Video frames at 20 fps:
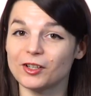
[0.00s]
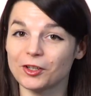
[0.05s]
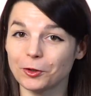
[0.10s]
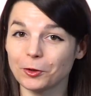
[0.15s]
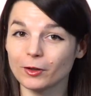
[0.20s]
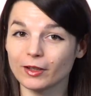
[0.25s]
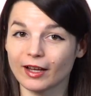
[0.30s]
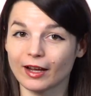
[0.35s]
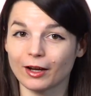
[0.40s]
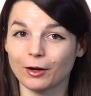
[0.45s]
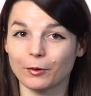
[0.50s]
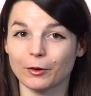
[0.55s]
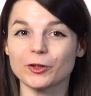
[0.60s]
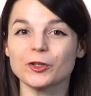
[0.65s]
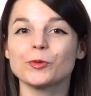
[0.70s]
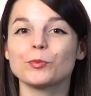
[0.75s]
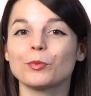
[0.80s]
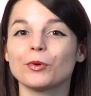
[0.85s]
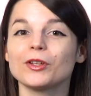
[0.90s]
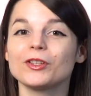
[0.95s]
new
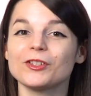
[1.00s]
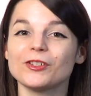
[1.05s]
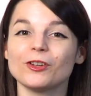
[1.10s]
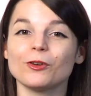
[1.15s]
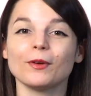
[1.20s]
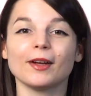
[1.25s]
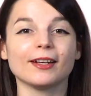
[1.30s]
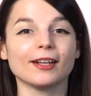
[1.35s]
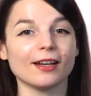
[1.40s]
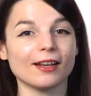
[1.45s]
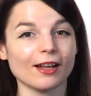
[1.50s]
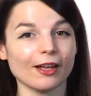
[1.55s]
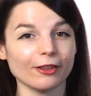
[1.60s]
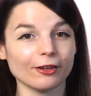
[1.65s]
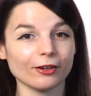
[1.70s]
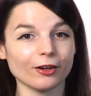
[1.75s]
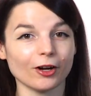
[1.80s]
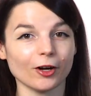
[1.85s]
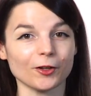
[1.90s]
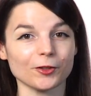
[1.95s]
language puts you in
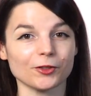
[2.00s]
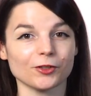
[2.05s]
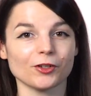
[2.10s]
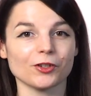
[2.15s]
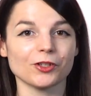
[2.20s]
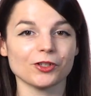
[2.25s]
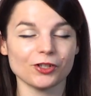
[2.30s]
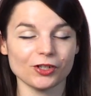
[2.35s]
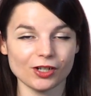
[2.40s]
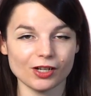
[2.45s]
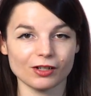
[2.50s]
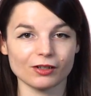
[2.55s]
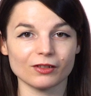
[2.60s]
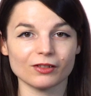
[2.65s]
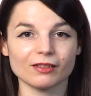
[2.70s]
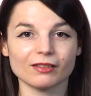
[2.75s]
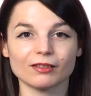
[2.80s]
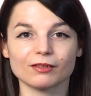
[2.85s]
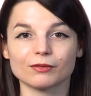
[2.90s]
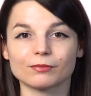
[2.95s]
another culture's
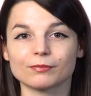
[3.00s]
shoes.